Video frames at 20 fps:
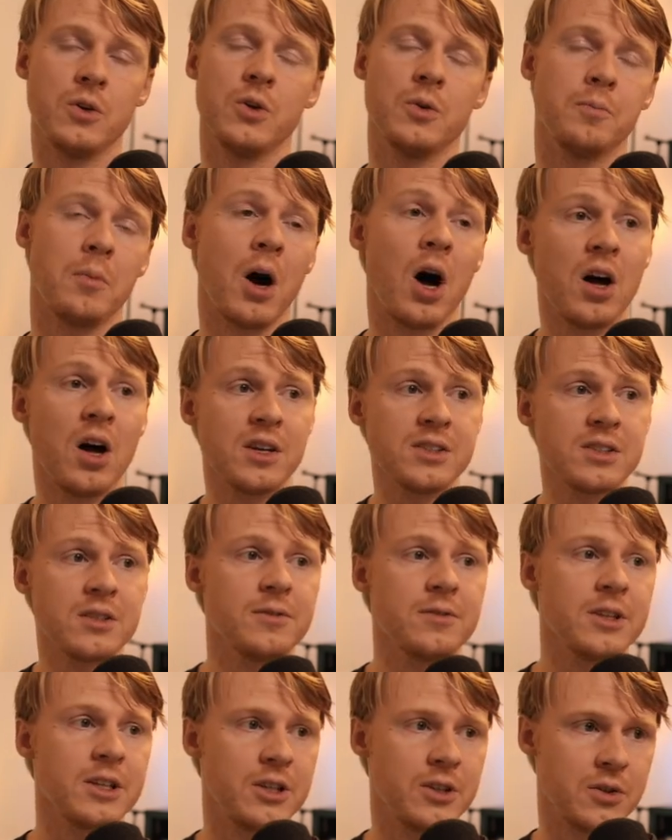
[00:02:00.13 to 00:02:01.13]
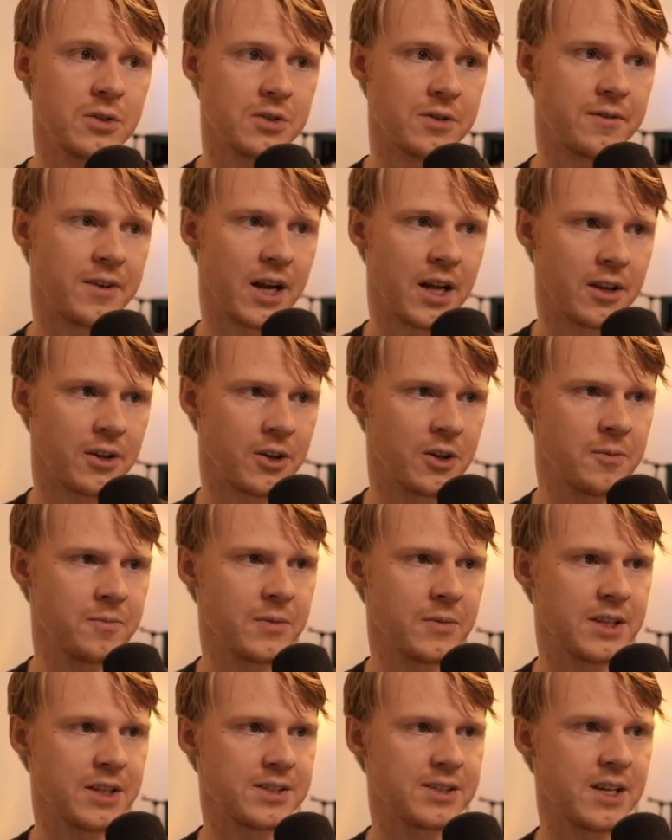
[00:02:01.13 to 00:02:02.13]
positively use a value,
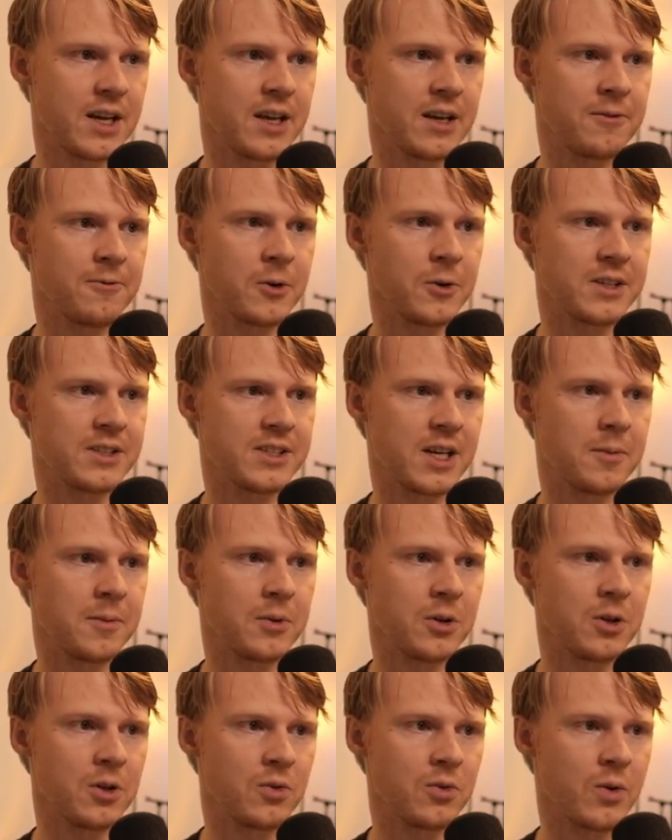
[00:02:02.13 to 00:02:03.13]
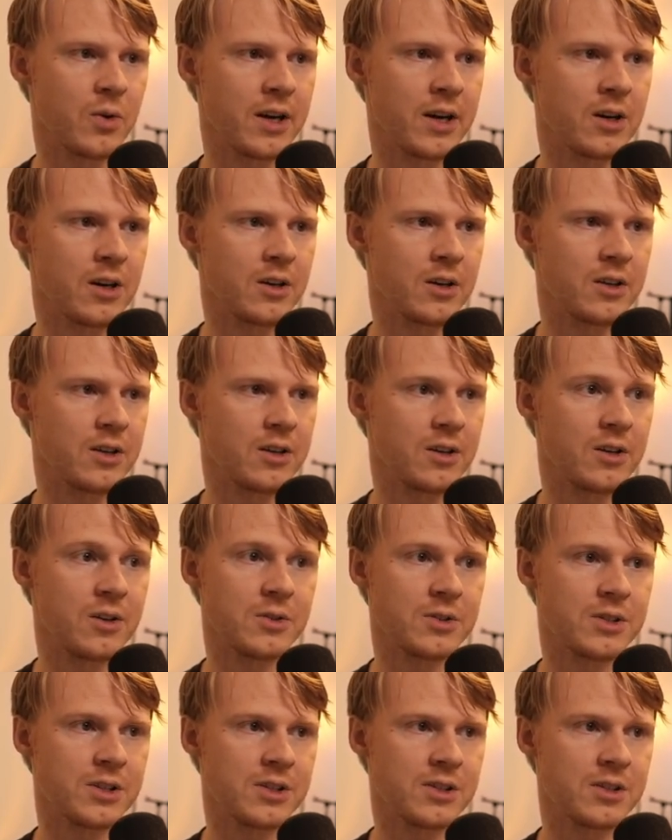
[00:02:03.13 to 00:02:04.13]
let's say, for example, Riker
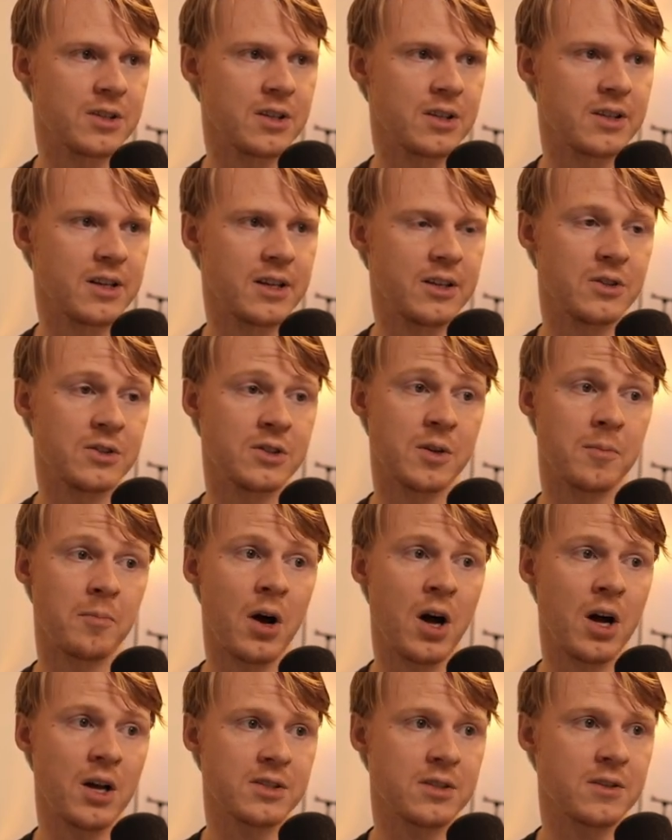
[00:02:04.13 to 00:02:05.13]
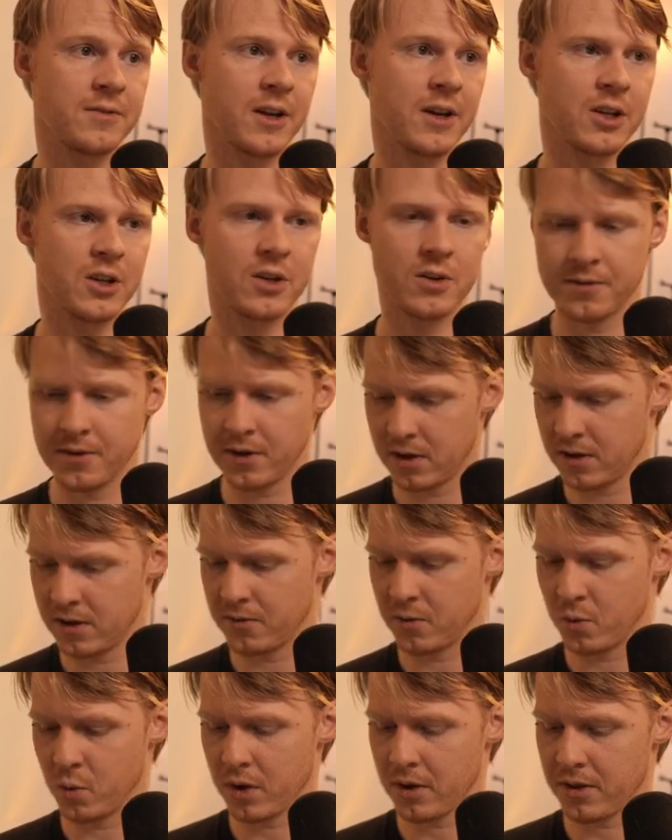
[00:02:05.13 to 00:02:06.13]
uses a positive value of
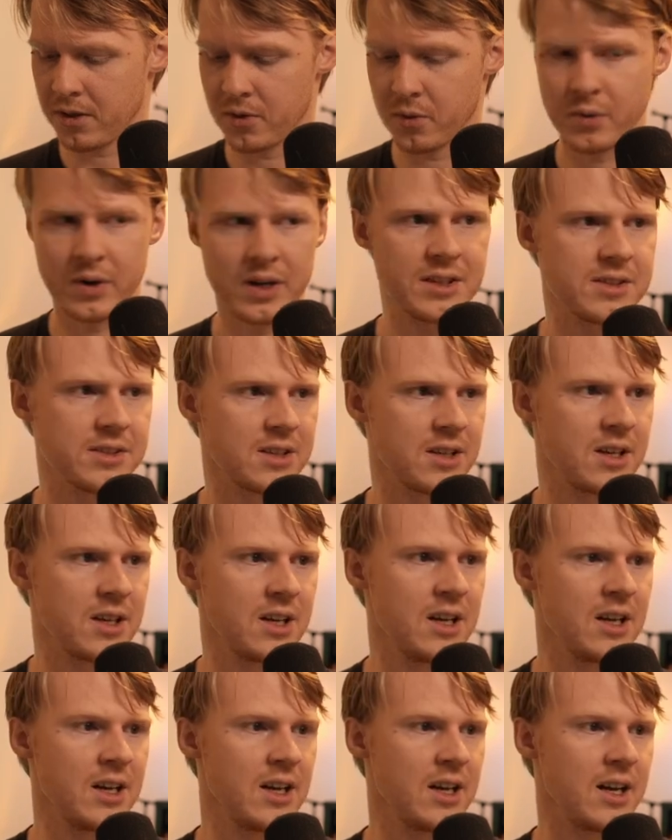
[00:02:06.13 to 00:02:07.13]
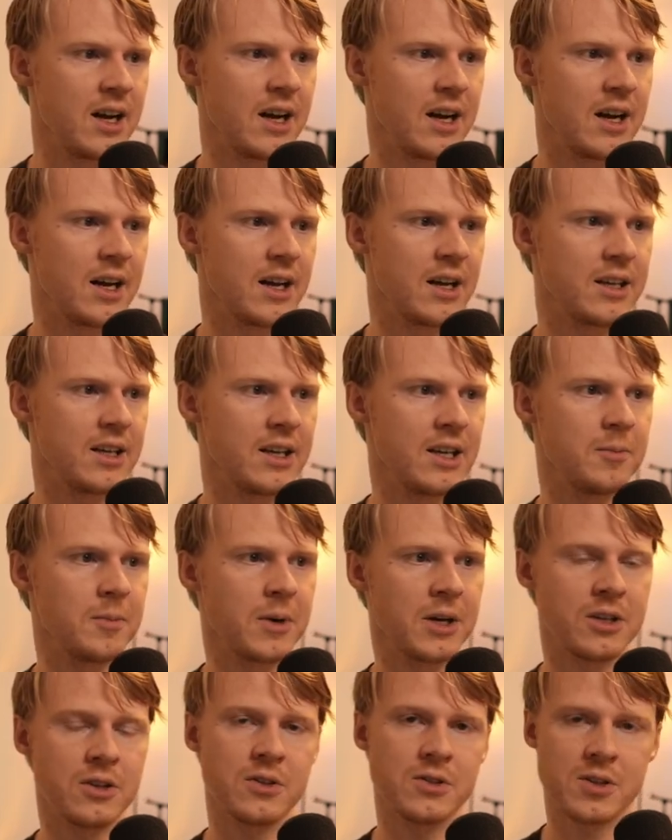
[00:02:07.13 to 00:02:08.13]
worth the risk, he might
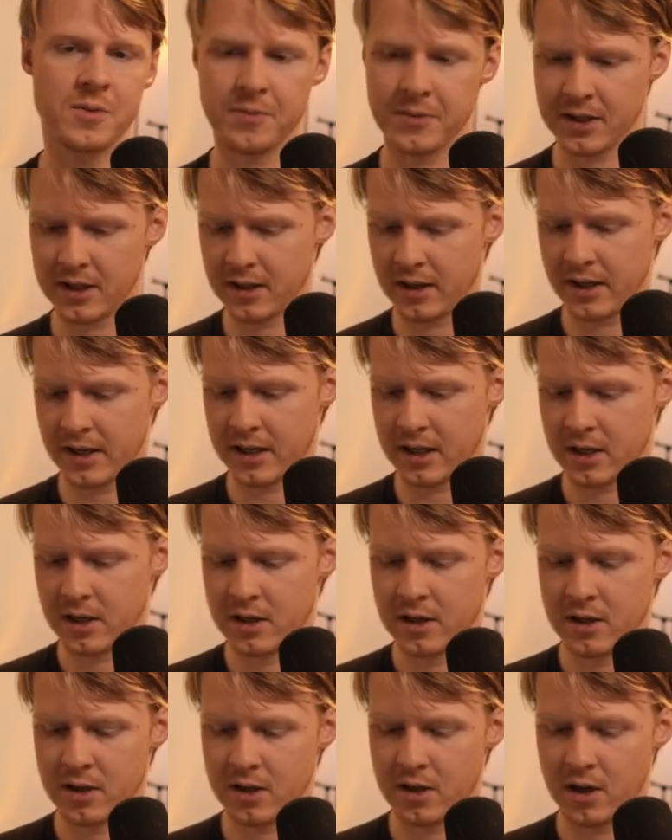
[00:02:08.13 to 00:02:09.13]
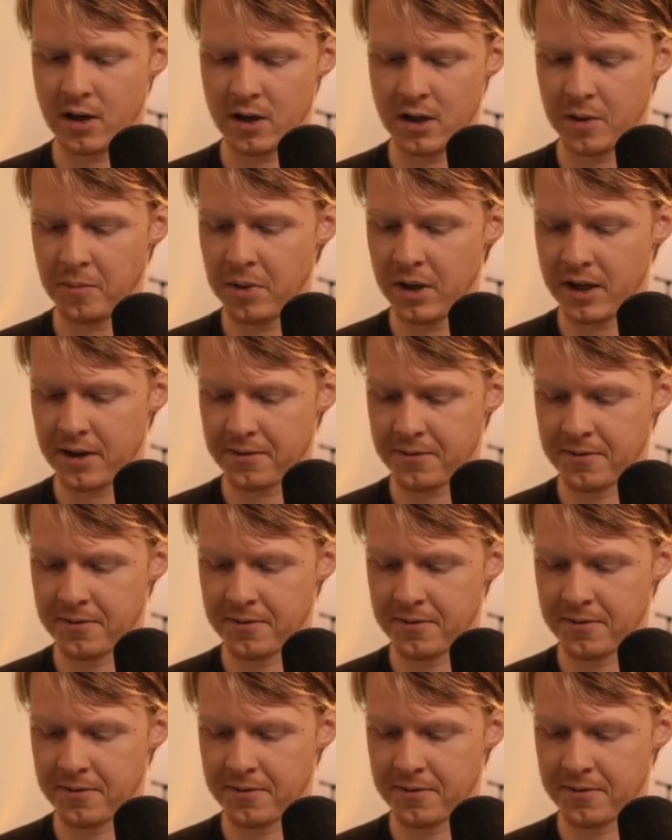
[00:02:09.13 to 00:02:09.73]
do something like call a bluff.